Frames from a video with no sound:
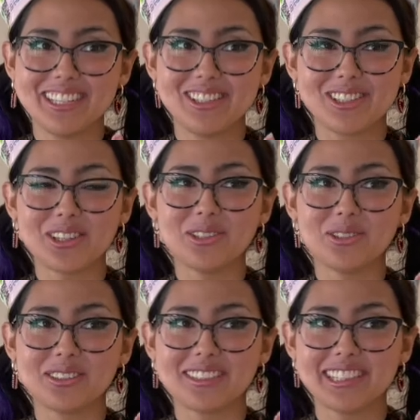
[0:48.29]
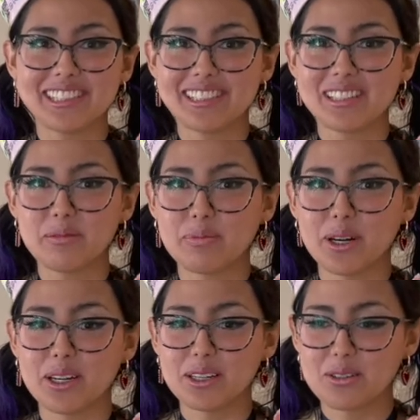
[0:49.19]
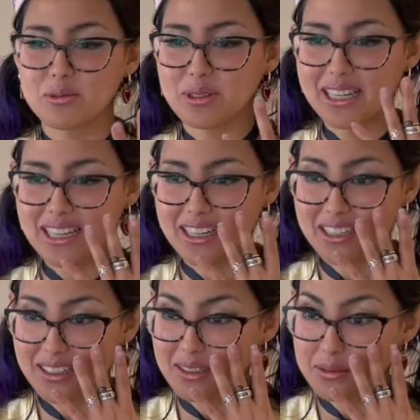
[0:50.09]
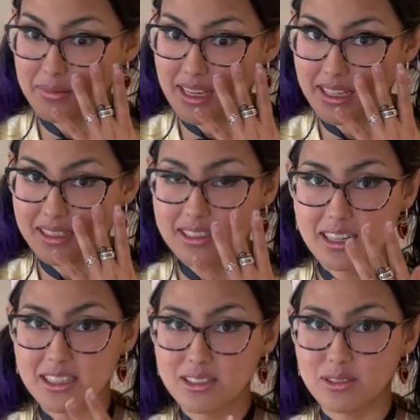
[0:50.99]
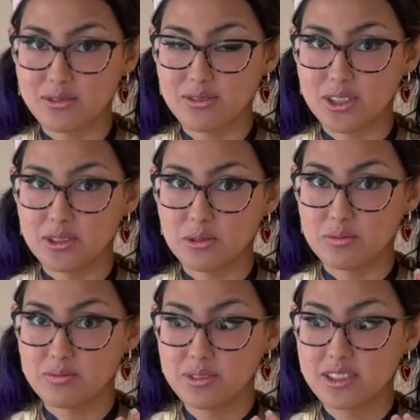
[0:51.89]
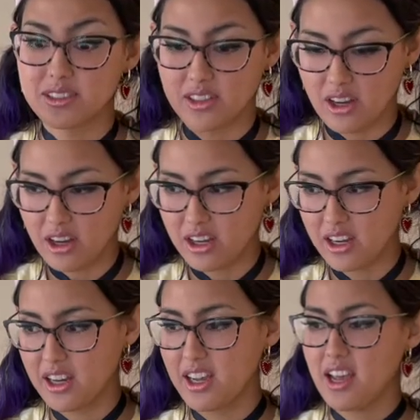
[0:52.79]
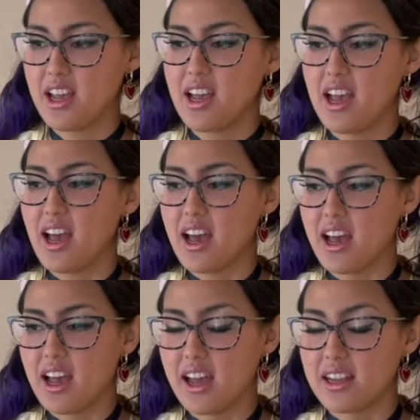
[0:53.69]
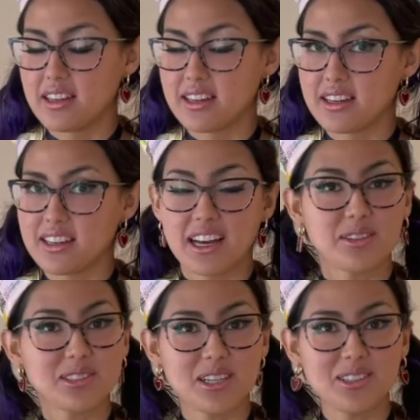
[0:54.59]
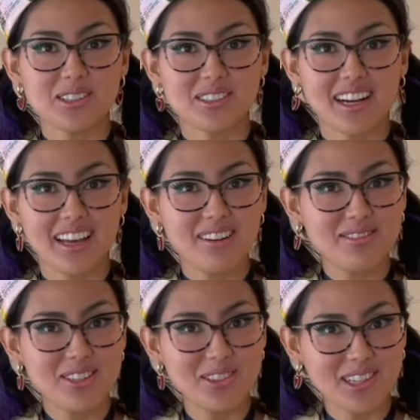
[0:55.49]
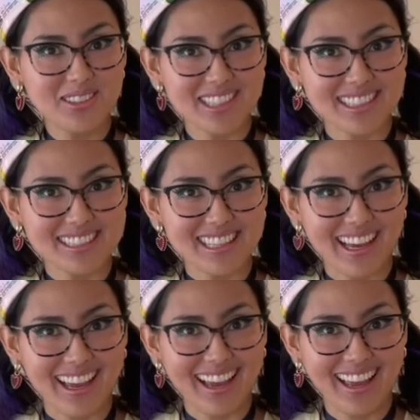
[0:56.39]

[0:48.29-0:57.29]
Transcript: So this is the part where you may start to feel stuck. And uh, I'll tell you, I have no clue what that's like.